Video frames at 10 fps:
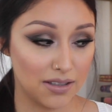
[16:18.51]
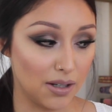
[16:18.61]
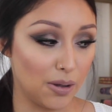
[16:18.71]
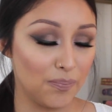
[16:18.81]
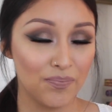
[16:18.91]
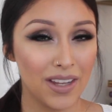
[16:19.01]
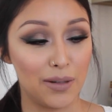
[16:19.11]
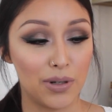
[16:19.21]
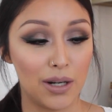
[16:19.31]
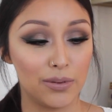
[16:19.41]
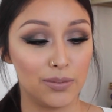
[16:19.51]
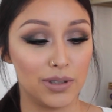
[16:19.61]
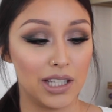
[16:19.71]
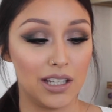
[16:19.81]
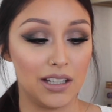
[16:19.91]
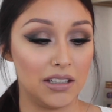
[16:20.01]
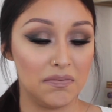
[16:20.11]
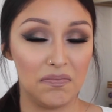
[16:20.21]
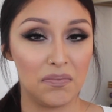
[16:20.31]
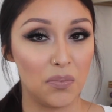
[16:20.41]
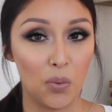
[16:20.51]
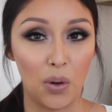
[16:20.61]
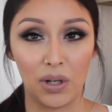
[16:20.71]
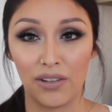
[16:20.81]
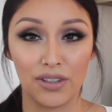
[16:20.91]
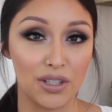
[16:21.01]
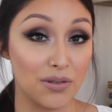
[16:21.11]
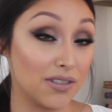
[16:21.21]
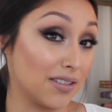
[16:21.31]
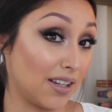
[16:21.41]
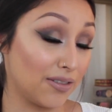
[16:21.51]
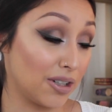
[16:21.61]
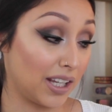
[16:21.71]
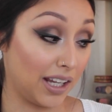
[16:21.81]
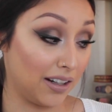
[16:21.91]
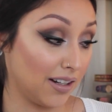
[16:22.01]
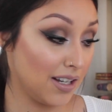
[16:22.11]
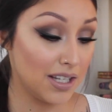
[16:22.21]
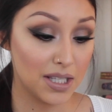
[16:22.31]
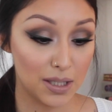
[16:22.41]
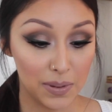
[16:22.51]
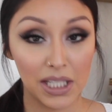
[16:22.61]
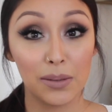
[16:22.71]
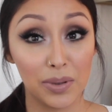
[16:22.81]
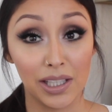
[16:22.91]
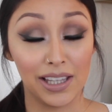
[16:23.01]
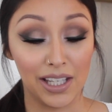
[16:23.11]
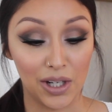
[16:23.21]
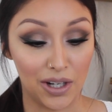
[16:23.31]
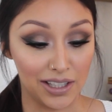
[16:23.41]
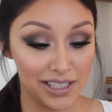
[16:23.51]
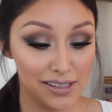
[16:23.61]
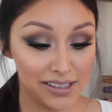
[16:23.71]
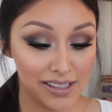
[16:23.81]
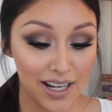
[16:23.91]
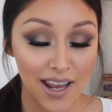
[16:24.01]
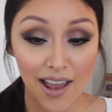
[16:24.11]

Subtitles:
So I probably won't ever use this ever again, to be completely honest.